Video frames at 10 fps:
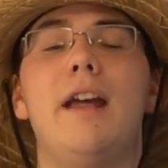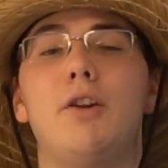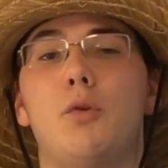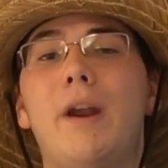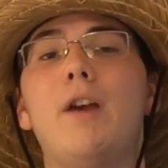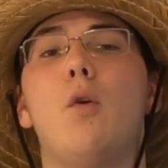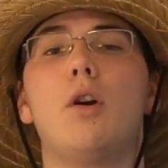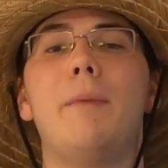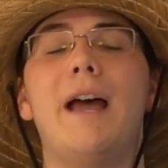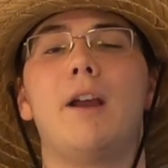and a great
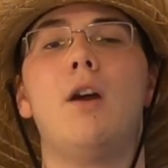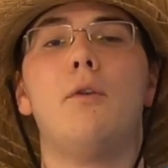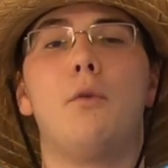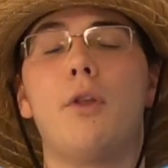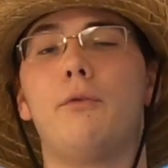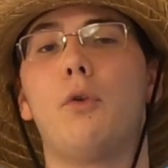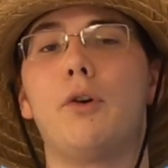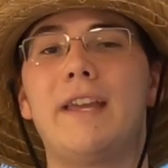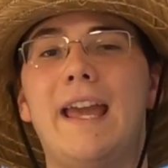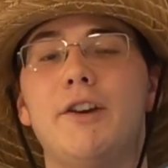quarterback for the
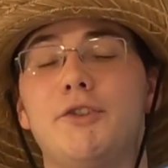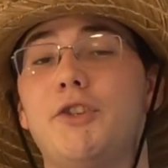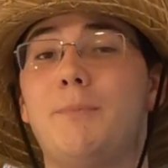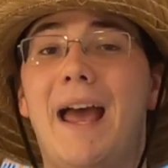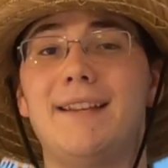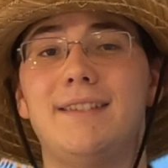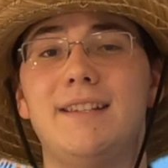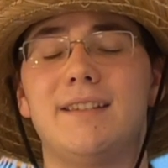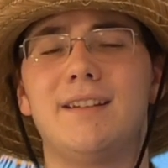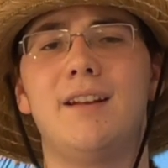Florida Gators this past
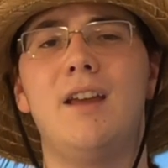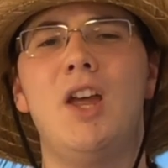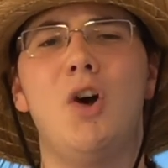season.